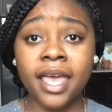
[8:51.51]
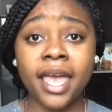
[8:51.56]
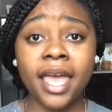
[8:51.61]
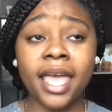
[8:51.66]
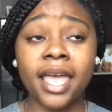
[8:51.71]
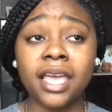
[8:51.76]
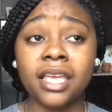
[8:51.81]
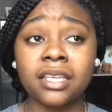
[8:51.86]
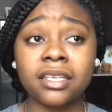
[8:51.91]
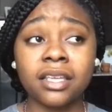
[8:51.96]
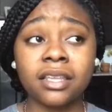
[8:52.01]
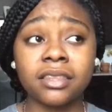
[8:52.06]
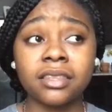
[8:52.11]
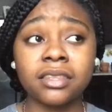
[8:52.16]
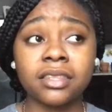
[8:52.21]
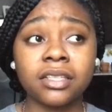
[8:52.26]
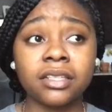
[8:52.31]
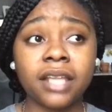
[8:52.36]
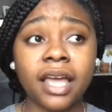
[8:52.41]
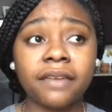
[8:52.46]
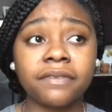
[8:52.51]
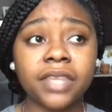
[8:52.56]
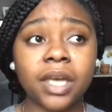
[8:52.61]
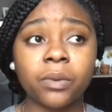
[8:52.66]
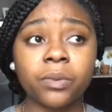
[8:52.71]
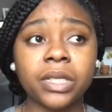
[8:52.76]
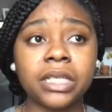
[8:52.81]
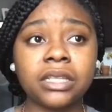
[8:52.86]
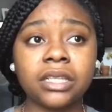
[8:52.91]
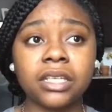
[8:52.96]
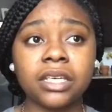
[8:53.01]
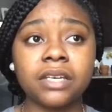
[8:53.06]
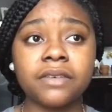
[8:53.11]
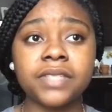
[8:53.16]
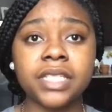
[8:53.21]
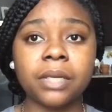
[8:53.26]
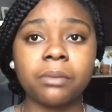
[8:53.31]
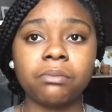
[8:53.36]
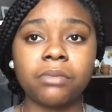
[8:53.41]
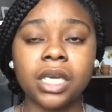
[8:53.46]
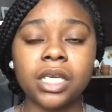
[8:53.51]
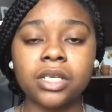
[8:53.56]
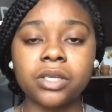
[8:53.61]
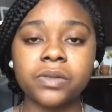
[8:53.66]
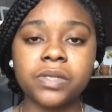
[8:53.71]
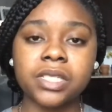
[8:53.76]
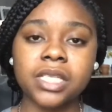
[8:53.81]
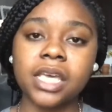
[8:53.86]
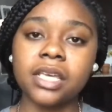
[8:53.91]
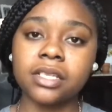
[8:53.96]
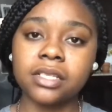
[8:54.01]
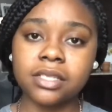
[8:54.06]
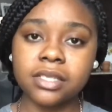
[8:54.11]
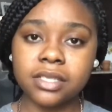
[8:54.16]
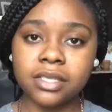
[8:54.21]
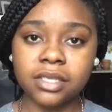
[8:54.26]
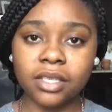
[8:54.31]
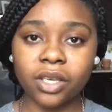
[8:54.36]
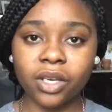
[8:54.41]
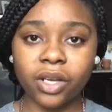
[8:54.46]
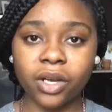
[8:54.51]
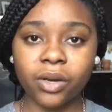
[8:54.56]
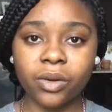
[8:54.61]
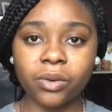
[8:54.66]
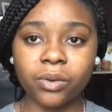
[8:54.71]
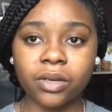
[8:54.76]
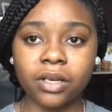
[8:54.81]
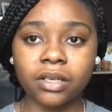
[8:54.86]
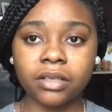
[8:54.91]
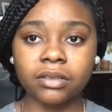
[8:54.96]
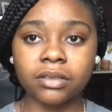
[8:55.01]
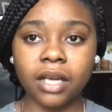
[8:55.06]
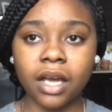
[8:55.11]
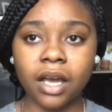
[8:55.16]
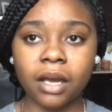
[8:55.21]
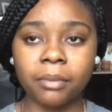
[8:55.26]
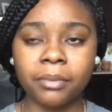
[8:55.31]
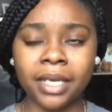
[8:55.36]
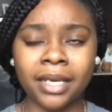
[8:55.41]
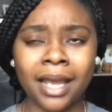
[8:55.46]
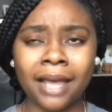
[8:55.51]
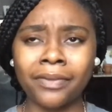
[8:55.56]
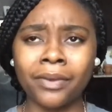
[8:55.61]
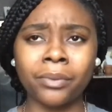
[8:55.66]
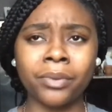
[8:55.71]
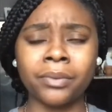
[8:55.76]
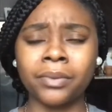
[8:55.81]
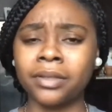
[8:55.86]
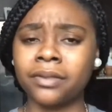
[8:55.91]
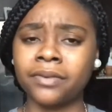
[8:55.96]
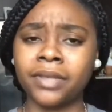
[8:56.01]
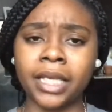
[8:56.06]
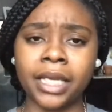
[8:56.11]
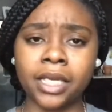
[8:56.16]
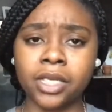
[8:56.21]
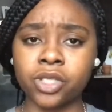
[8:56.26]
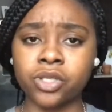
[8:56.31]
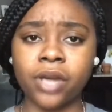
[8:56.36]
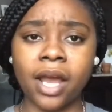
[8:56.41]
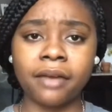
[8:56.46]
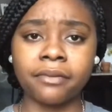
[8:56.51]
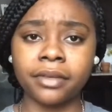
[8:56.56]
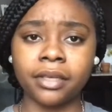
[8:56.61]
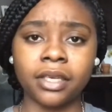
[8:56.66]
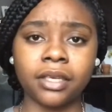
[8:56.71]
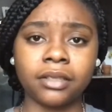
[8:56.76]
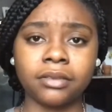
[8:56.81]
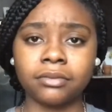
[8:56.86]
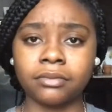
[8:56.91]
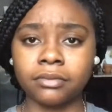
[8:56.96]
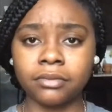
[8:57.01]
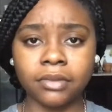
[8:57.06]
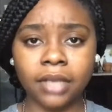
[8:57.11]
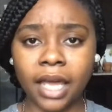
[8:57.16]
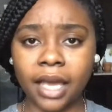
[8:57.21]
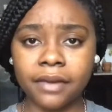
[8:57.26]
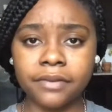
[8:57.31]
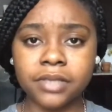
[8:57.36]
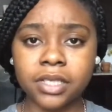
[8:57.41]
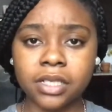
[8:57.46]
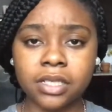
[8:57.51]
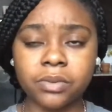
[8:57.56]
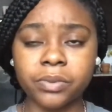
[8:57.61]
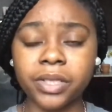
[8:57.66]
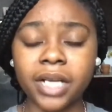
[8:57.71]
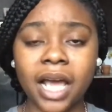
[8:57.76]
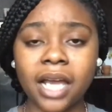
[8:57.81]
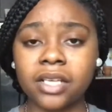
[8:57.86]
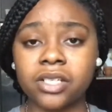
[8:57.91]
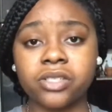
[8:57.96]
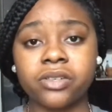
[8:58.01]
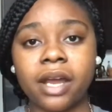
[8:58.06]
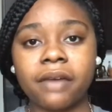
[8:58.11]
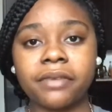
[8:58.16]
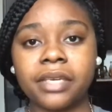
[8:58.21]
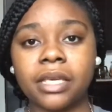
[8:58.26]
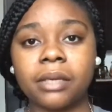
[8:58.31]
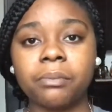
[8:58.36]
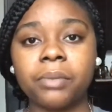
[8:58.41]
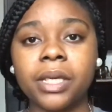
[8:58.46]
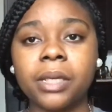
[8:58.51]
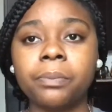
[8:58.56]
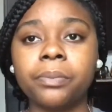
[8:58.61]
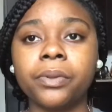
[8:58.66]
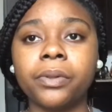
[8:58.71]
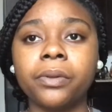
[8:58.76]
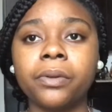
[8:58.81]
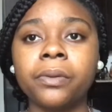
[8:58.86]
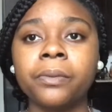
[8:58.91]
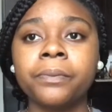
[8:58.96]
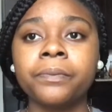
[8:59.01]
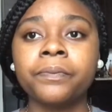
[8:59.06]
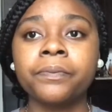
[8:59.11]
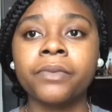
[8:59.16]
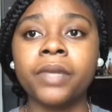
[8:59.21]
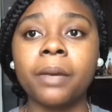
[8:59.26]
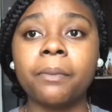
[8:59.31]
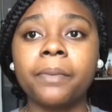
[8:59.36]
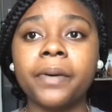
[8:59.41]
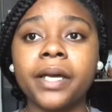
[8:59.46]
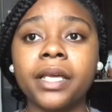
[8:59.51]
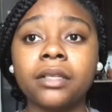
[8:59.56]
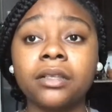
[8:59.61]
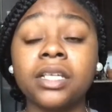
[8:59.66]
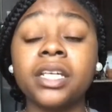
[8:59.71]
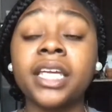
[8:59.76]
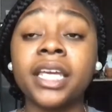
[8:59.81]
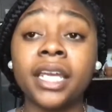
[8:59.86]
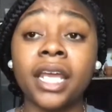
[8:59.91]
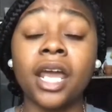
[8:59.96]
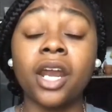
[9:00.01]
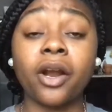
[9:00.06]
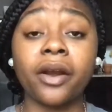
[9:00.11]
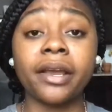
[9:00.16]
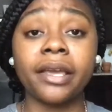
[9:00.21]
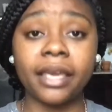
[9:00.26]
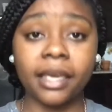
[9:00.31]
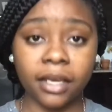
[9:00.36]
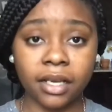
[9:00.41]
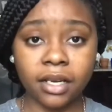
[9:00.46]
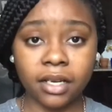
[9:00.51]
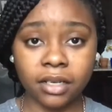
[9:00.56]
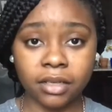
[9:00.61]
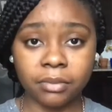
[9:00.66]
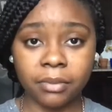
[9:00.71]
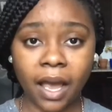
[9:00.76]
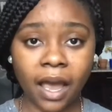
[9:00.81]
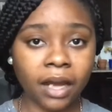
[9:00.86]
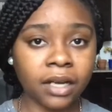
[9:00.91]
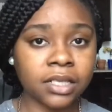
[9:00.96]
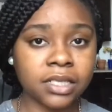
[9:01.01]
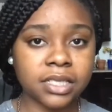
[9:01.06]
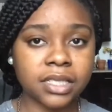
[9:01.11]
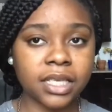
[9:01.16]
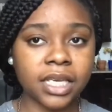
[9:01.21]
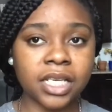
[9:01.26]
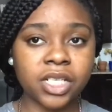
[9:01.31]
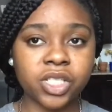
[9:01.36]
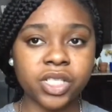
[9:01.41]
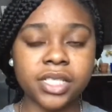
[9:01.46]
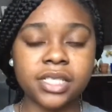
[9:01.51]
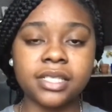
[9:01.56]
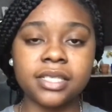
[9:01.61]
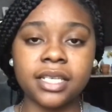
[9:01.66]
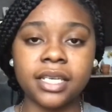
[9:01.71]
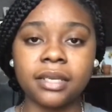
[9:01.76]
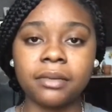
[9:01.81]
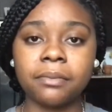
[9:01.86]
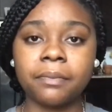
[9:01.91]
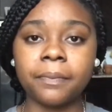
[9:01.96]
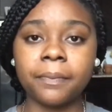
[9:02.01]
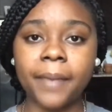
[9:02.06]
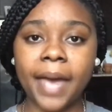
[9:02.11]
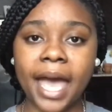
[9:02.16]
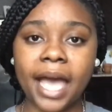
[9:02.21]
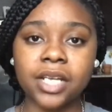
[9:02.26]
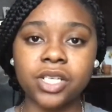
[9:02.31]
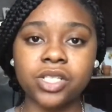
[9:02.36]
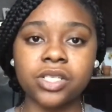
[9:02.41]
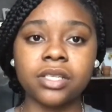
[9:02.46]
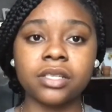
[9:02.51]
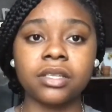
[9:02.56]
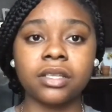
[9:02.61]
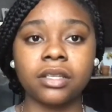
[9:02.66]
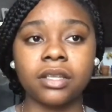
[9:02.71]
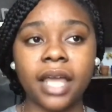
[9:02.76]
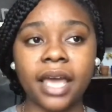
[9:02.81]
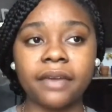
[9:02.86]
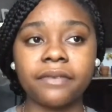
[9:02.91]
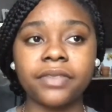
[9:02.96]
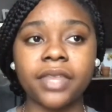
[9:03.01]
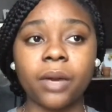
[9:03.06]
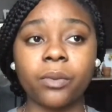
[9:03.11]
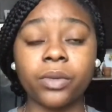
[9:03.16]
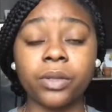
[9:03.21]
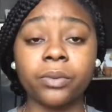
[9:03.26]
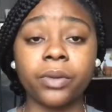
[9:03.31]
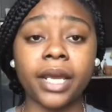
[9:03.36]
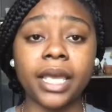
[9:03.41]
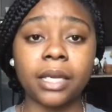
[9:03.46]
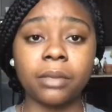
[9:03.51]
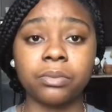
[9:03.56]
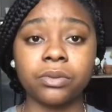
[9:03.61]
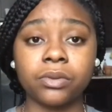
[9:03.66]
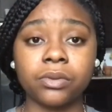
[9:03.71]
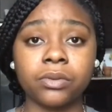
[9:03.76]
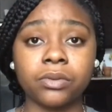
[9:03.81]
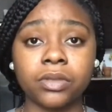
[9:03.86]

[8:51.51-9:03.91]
And the life that we lived, it made no sense, you know. Um, and not that we were living like extravagant lives because we're not extravagant people, but looking at our income, honestly, it just didn't match to the life that we were able,